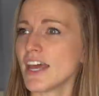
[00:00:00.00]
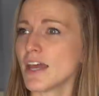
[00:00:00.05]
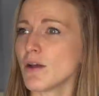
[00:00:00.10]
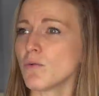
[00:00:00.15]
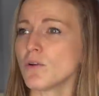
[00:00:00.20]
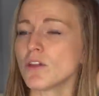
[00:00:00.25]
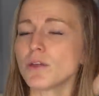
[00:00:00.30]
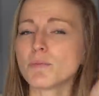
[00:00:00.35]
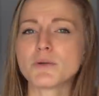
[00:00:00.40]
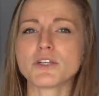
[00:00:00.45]
They
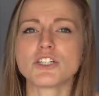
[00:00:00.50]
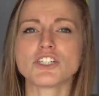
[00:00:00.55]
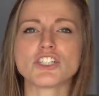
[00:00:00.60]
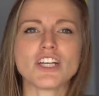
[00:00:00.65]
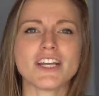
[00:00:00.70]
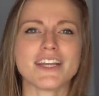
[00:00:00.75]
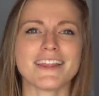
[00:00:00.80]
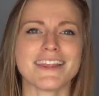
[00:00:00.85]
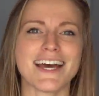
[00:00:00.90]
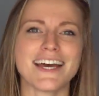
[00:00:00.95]
will
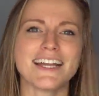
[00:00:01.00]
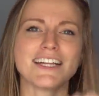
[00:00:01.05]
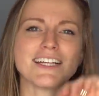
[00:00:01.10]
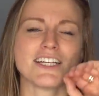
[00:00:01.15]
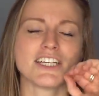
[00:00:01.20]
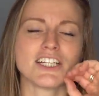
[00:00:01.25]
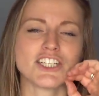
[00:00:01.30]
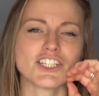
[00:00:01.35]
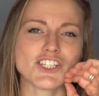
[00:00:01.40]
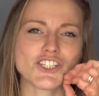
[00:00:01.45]
appreciate
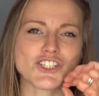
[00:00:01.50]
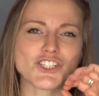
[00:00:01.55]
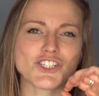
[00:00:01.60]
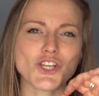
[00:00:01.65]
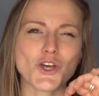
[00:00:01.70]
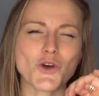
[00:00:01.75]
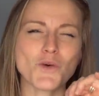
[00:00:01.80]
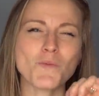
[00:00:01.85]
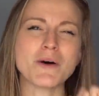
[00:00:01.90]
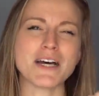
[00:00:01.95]
that
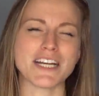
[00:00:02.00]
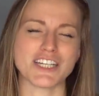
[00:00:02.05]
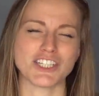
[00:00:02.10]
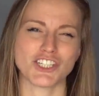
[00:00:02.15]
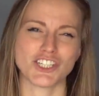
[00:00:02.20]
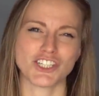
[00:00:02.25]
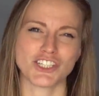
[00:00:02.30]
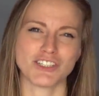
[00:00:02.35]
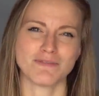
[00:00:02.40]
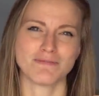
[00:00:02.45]
so
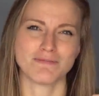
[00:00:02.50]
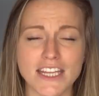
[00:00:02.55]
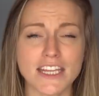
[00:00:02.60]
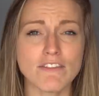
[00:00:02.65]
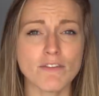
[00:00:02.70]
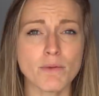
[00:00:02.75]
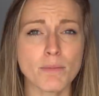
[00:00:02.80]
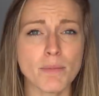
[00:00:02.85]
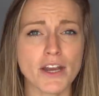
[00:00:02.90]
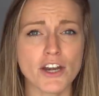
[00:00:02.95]
much.
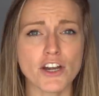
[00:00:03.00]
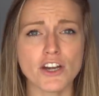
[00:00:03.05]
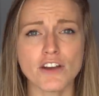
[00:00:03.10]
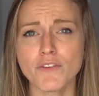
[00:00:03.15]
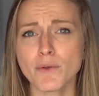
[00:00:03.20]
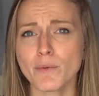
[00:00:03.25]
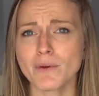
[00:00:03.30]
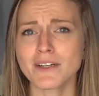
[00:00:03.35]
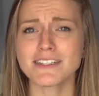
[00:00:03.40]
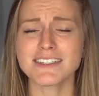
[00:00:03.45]
Even better,
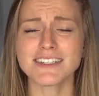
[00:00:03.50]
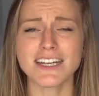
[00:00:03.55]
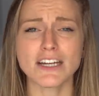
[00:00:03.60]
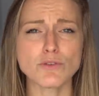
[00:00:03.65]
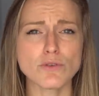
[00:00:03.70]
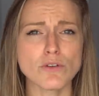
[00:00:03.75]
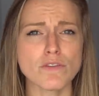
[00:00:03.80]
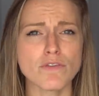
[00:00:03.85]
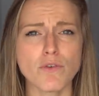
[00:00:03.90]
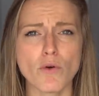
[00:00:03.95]
if you wanna
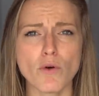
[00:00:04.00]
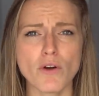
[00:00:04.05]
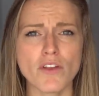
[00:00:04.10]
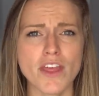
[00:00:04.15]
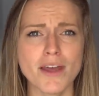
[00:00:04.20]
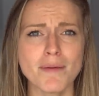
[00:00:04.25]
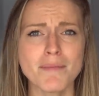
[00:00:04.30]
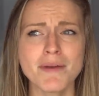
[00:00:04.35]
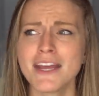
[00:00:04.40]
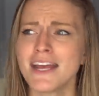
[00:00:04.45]
schedule it for
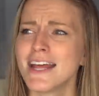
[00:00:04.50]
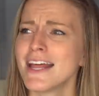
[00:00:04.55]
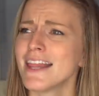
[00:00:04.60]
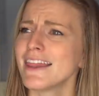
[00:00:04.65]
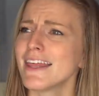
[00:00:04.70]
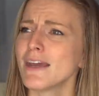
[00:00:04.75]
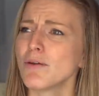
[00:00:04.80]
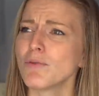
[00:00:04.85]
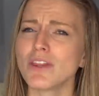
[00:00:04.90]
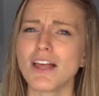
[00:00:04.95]
them,
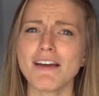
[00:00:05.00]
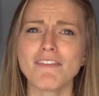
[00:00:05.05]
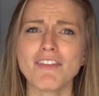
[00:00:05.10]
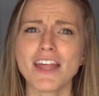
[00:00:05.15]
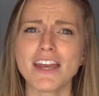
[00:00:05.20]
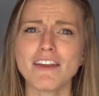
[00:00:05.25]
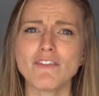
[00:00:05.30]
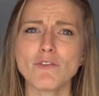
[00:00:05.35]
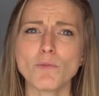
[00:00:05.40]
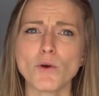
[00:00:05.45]
they will love
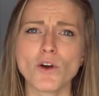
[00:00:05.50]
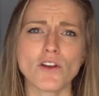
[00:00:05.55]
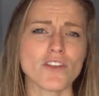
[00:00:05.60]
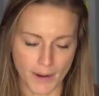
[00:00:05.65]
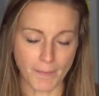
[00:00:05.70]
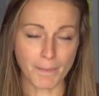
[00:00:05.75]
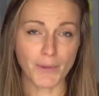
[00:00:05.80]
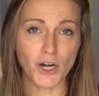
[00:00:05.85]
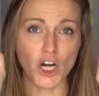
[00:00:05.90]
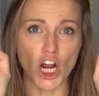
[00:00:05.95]
that even more.
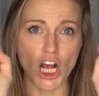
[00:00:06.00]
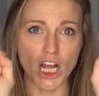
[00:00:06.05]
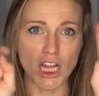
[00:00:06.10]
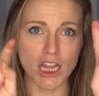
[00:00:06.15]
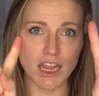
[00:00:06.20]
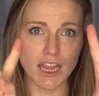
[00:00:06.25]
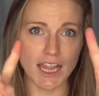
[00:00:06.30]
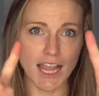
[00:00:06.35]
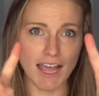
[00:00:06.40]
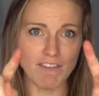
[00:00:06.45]
Number
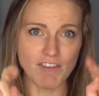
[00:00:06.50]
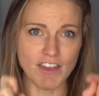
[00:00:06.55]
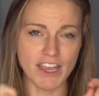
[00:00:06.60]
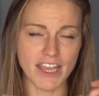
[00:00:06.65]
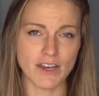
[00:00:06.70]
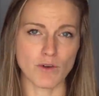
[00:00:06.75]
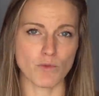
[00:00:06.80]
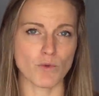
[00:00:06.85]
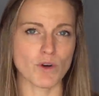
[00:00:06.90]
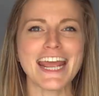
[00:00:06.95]

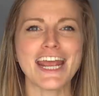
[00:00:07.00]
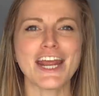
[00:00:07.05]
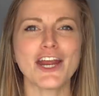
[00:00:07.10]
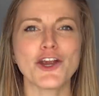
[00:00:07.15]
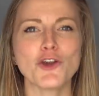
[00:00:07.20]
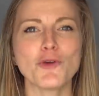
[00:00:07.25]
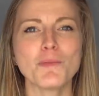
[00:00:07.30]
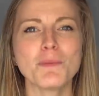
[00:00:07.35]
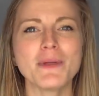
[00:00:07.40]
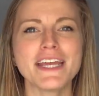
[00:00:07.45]
11,
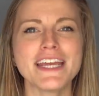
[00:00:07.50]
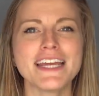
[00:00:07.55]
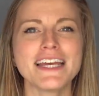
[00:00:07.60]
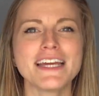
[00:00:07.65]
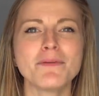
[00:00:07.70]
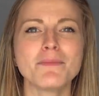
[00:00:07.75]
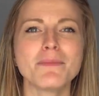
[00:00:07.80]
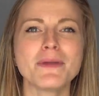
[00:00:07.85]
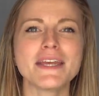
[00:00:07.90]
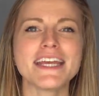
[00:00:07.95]

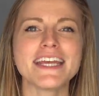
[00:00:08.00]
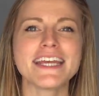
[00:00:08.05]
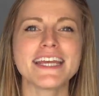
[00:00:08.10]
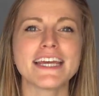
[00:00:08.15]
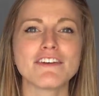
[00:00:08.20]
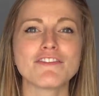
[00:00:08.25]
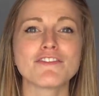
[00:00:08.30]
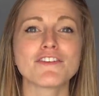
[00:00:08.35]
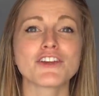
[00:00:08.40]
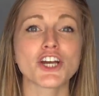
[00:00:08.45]
Airbnb
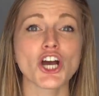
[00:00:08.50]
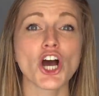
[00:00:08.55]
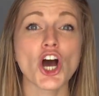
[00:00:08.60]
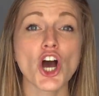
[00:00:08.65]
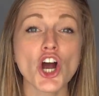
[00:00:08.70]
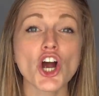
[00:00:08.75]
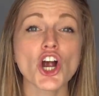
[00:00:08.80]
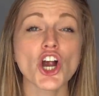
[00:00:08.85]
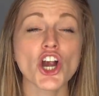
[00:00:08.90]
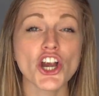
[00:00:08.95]
gift
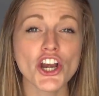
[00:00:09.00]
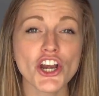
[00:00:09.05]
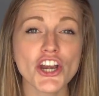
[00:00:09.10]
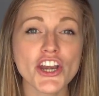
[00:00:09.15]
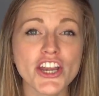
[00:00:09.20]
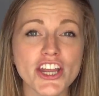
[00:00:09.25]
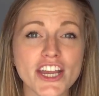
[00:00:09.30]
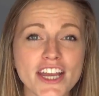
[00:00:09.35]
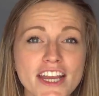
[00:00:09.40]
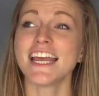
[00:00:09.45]

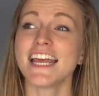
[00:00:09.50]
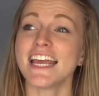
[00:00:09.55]
card.